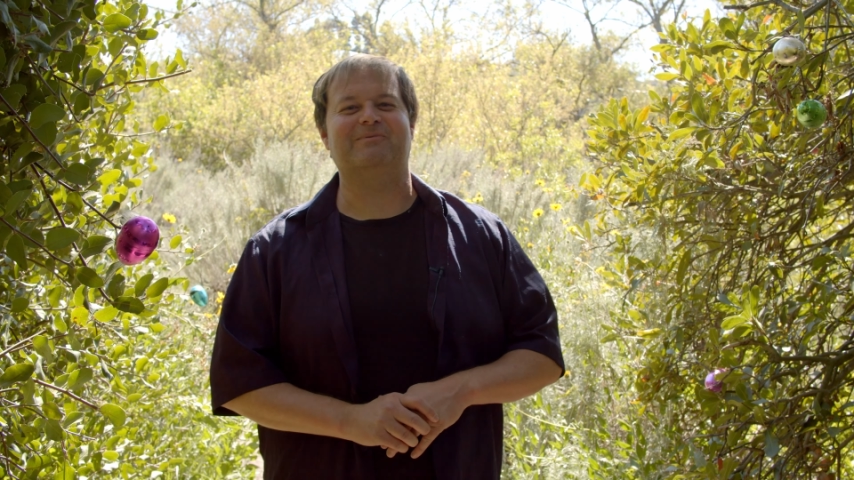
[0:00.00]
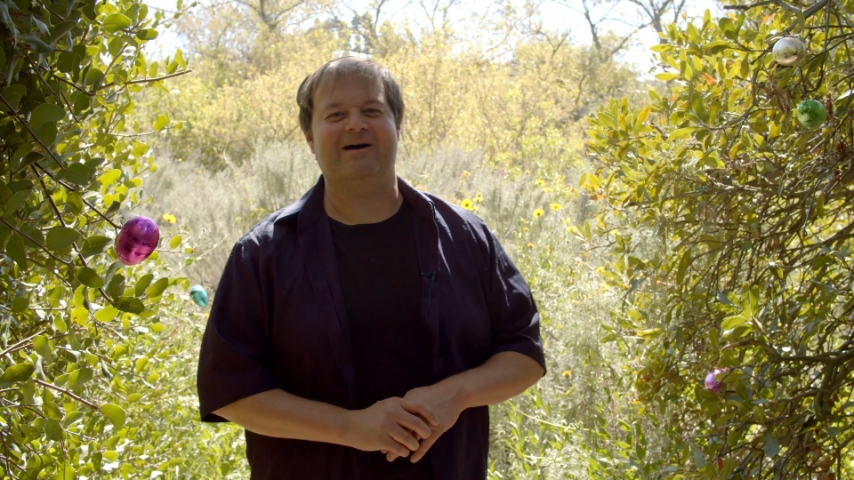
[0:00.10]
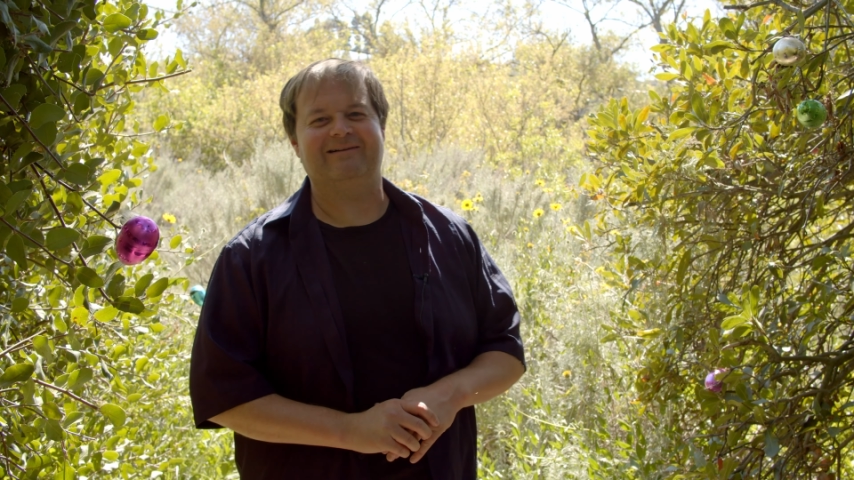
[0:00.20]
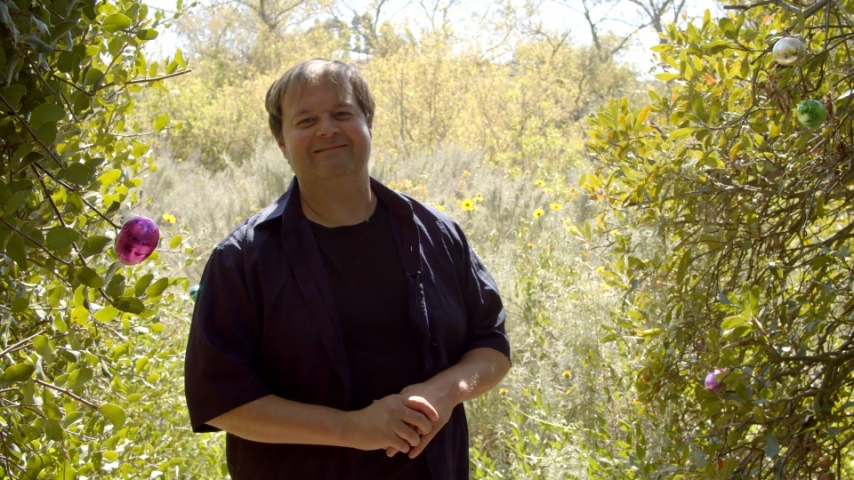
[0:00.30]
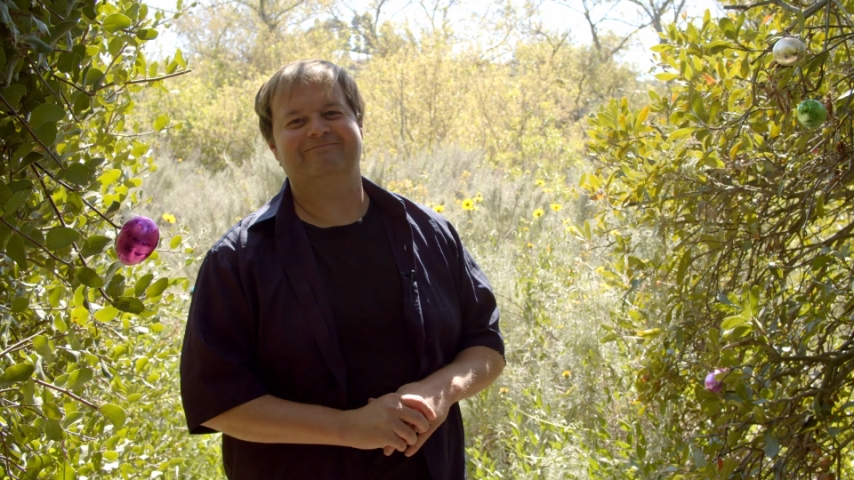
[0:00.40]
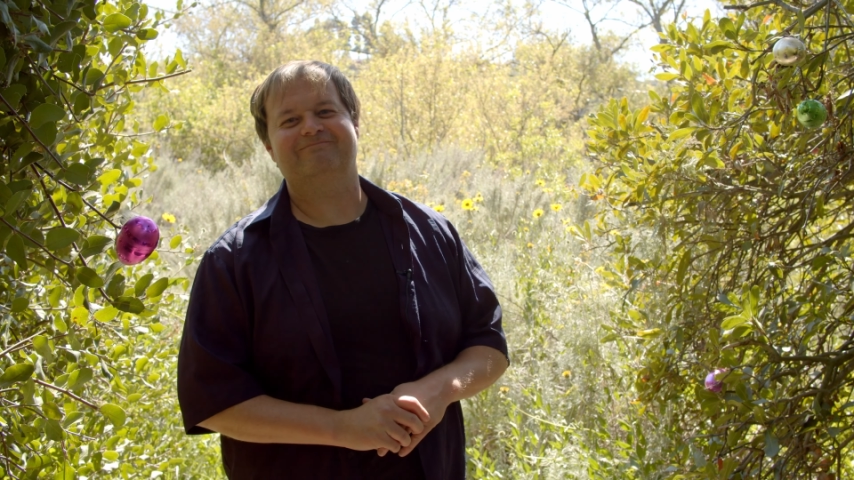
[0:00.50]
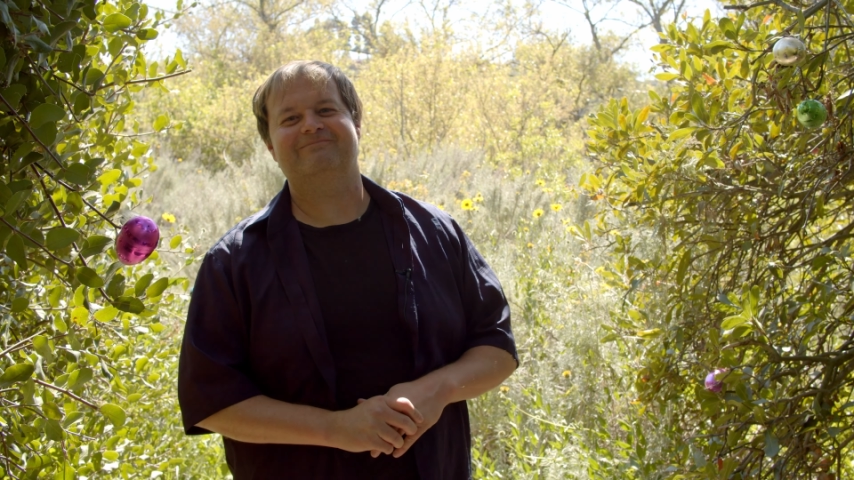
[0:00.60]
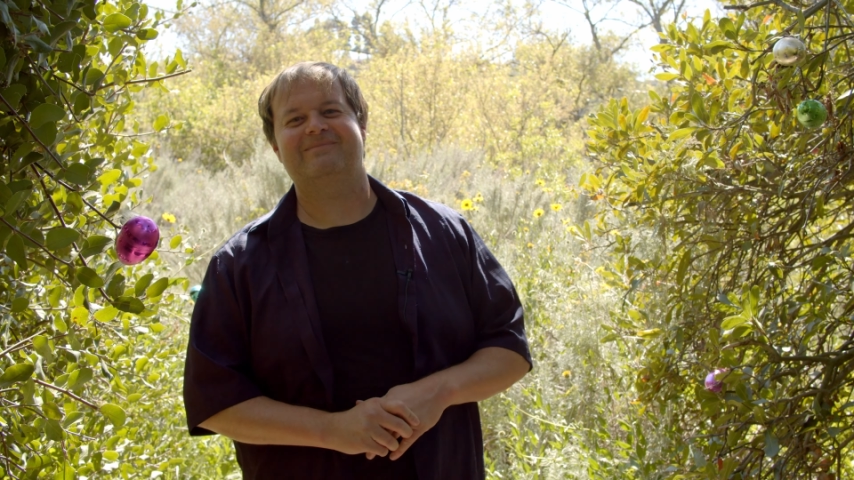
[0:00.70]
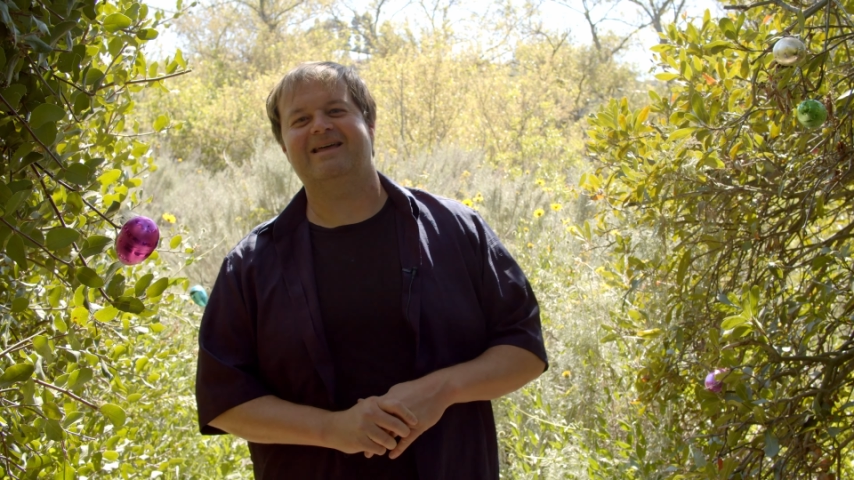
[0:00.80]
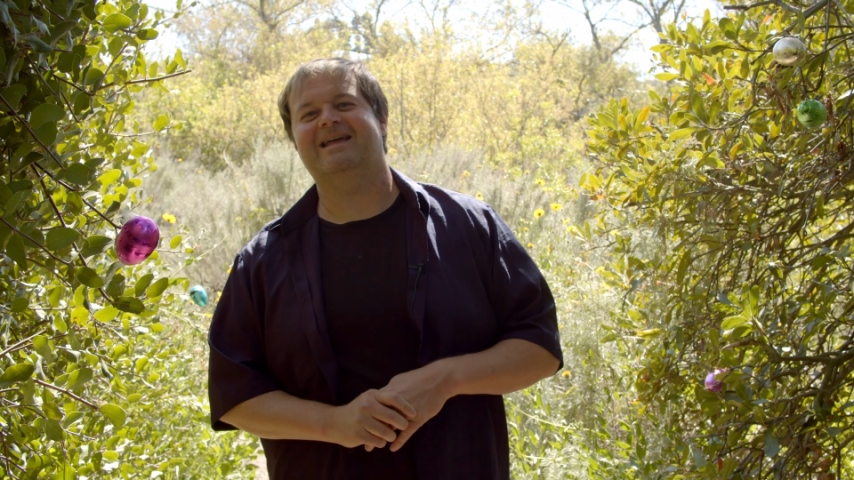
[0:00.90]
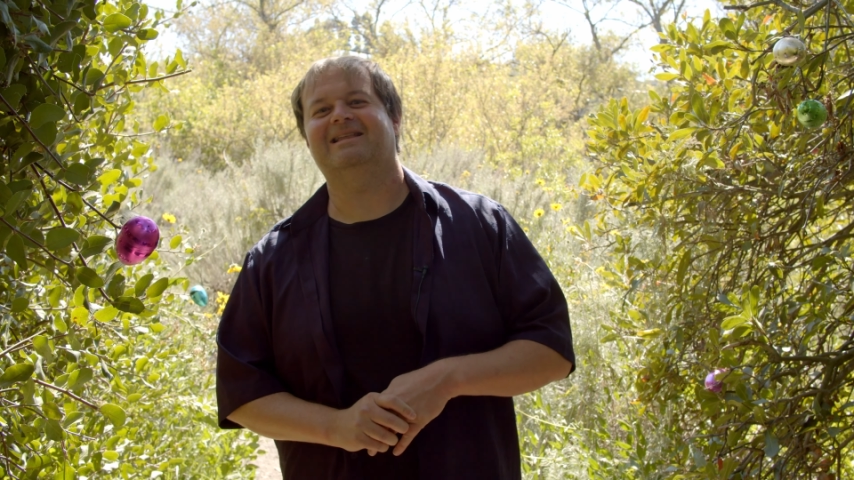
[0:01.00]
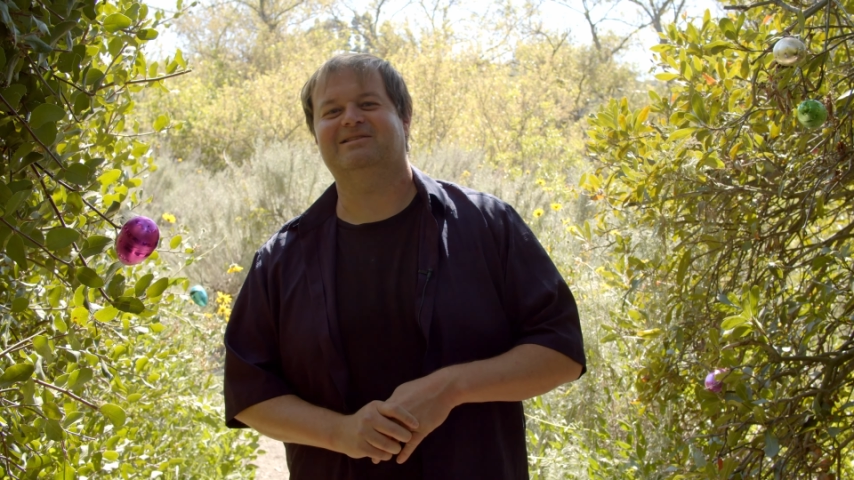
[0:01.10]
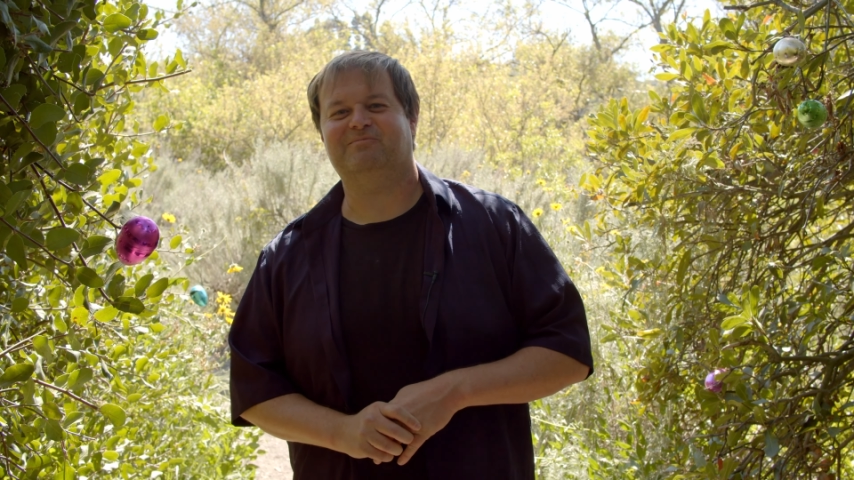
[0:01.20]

well that ends